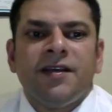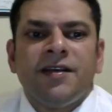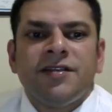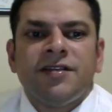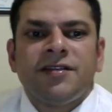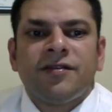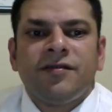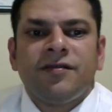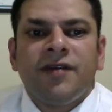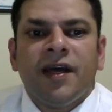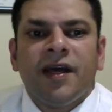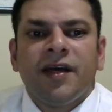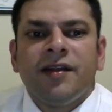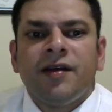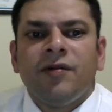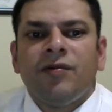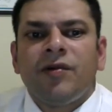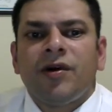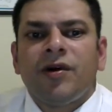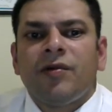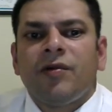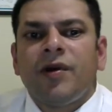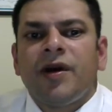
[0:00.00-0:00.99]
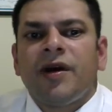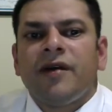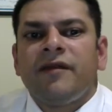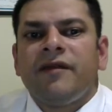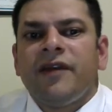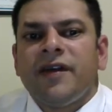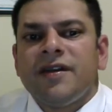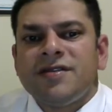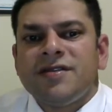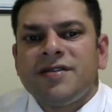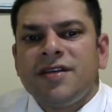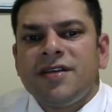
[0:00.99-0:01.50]
So now that we're aware of
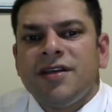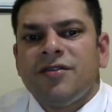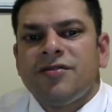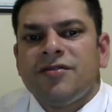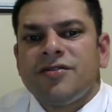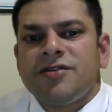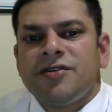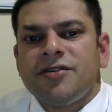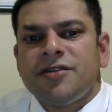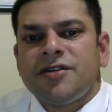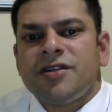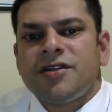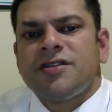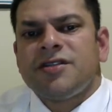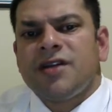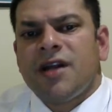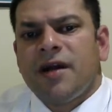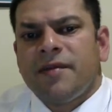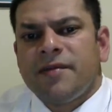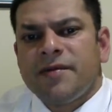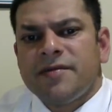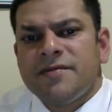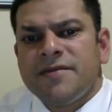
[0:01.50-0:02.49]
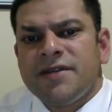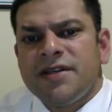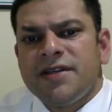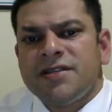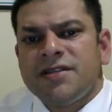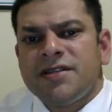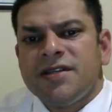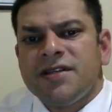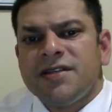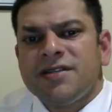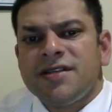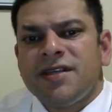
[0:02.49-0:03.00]
SEO, search engine
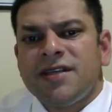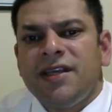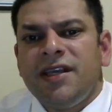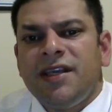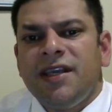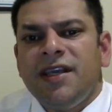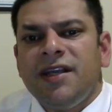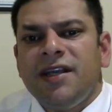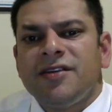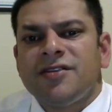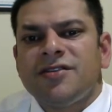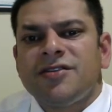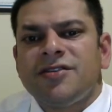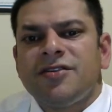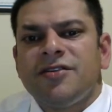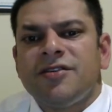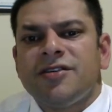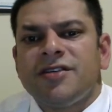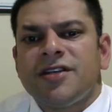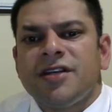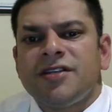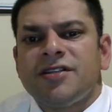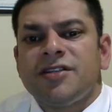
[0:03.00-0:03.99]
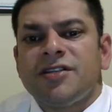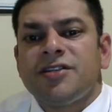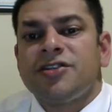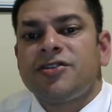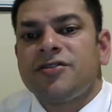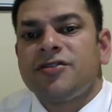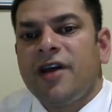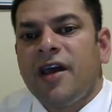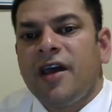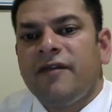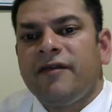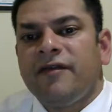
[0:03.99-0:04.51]
optimization, is the key to search engine
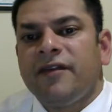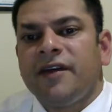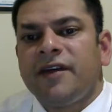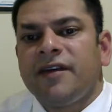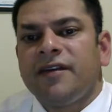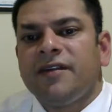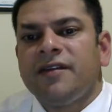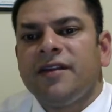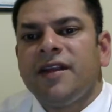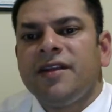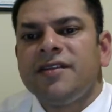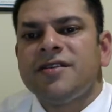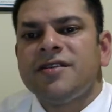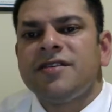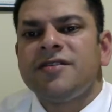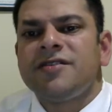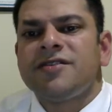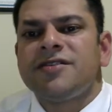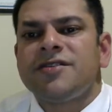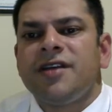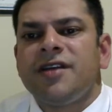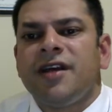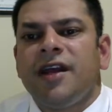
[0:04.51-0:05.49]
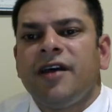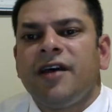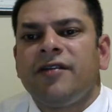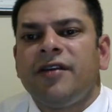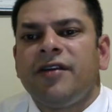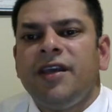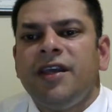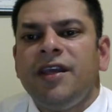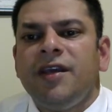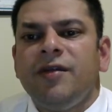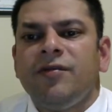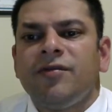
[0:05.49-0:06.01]
traffic, let's understand how
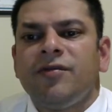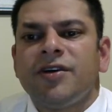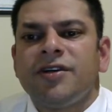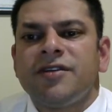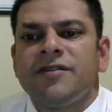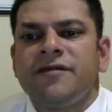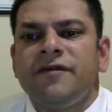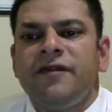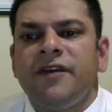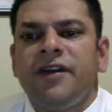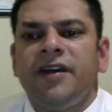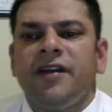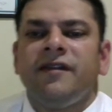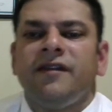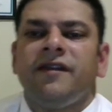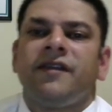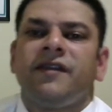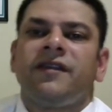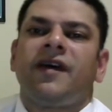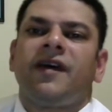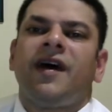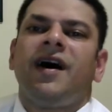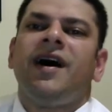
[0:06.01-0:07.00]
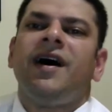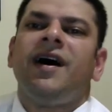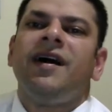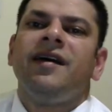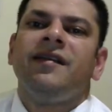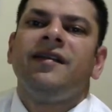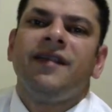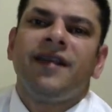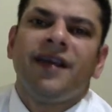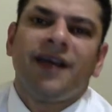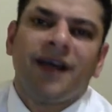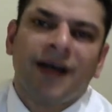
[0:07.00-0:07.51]
keywords fit in this
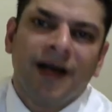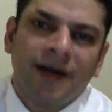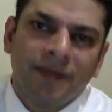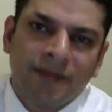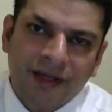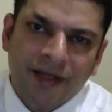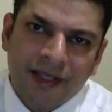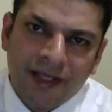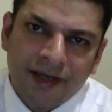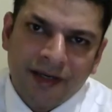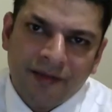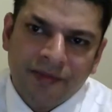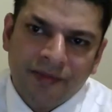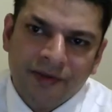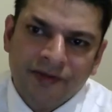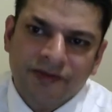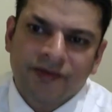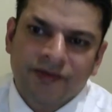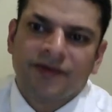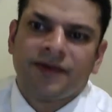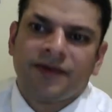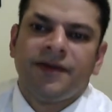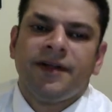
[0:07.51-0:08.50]
highly complicated puzzle.